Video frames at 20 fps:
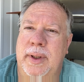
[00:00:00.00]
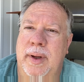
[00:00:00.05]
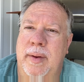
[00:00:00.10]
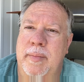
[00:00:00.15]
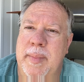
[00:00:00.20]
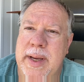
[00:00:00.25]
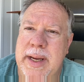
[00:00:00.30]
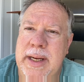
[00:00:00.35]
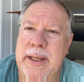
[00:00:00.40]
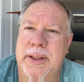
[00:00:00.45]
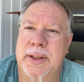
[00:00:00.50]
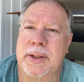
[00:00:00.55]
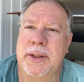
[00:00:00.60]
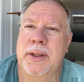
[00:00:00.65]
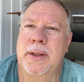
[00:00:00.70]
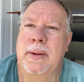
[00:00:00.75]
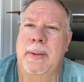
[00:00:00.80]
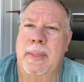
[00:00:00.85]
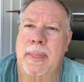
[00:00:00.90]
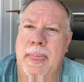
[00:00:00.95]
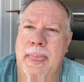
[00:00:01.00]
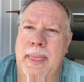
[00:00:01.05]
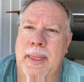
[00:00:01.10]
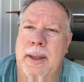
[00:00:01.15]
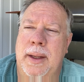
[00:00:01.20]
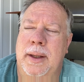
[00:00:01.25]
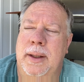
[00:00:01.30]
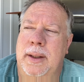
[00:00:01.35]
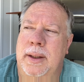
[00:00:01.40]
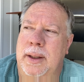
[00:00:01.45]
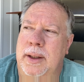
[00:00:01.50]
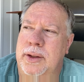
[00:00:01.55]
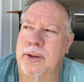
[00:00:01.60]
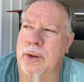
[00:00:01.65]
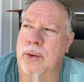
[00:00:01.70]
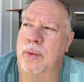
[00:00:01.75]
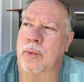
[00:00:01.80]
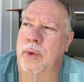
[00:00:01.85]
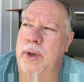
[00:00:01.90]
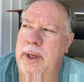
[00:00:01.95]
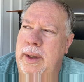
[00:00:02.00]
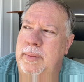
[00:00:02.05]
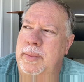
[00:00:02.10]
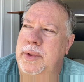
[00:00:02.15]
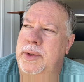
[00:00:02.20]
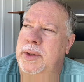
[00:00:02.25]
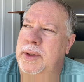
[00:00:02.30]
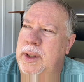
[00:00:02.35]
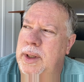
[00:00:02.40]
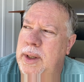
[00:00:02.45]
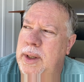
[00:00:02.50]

meats. So ribs,